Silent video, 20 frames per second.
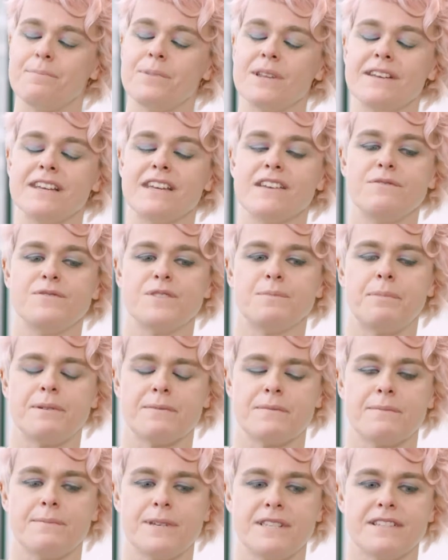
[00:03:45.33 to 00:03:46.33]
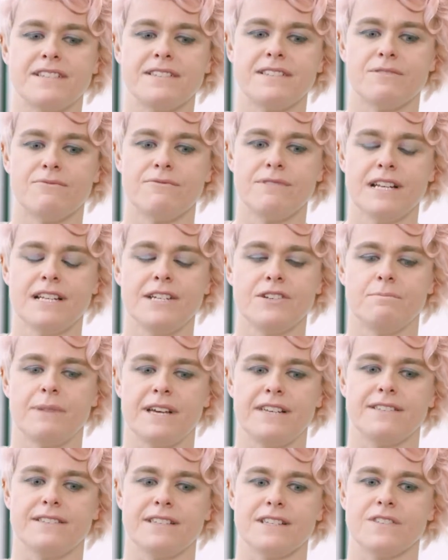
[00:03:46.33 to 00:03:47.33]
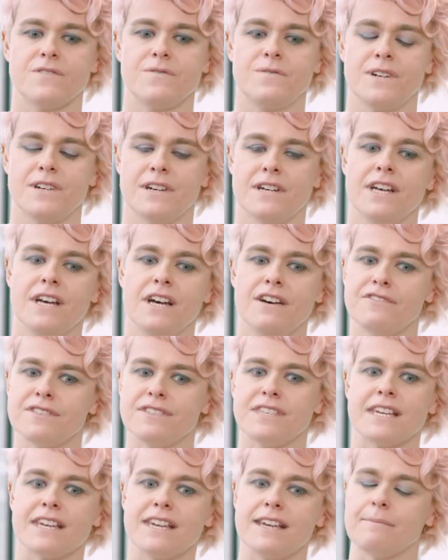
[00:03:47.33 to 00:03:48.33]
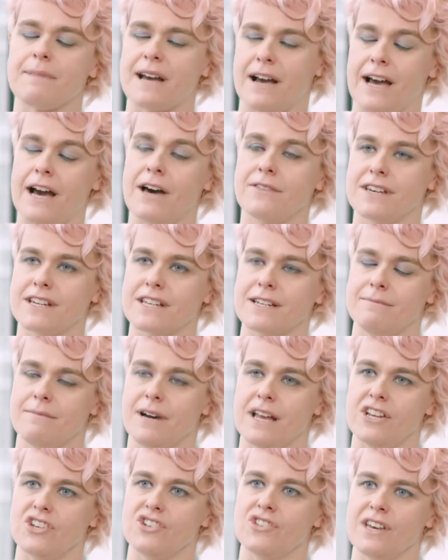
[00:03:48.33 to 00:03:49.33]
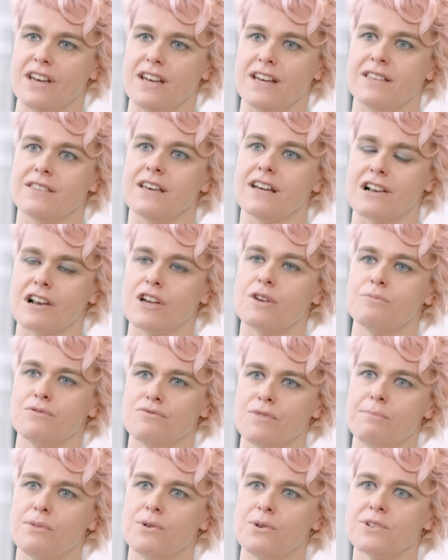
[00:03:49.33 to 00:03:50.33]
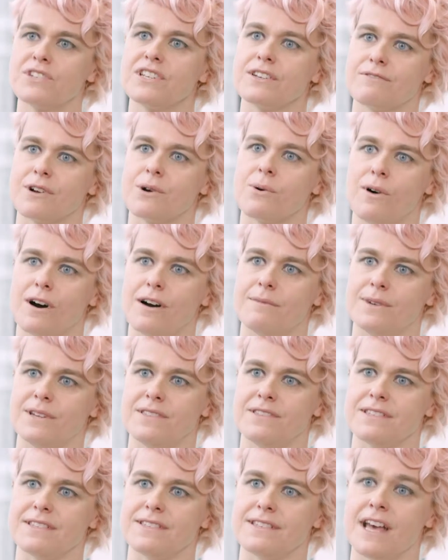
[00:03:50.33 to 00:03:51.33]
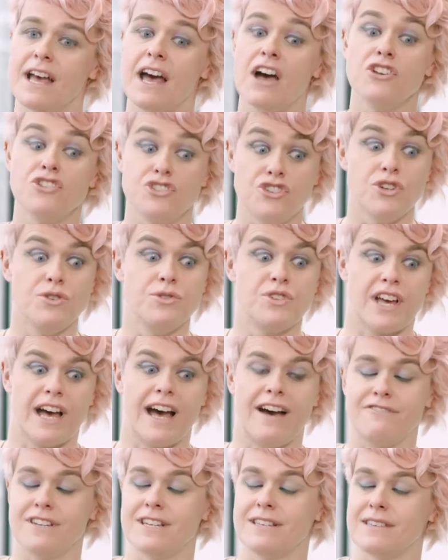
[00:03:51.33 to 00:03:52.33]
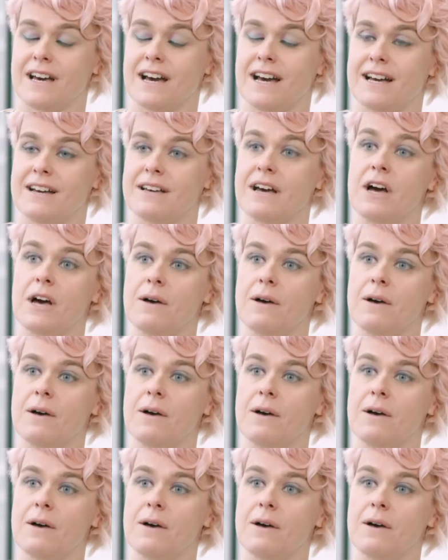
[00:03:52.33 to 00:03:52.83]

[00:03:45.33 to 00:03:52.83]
but it gives businesses a really good basis for thinking about how they're going to manage their global reporting requirements due to having that